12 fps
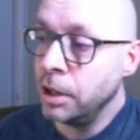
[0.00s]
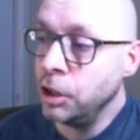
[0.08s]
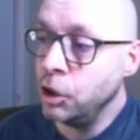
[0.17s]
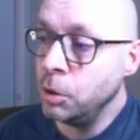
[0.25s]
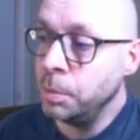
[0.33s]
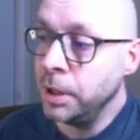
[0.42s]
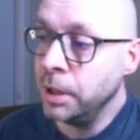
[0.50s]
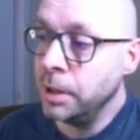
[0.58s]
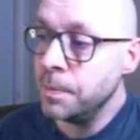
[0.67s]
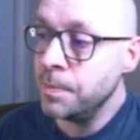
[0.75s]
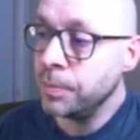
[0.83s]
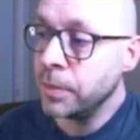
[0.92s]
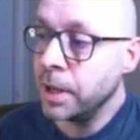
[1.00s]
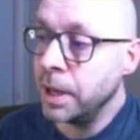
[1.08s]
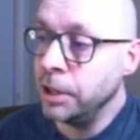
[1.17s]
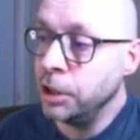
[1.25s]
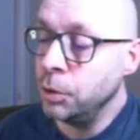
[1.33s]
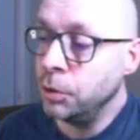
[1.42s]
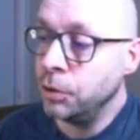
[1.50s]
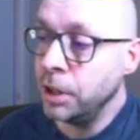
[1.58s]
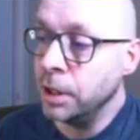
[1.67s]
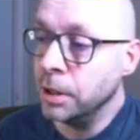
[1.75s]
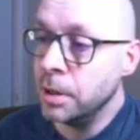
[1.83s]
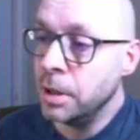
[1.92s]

UB, and UC.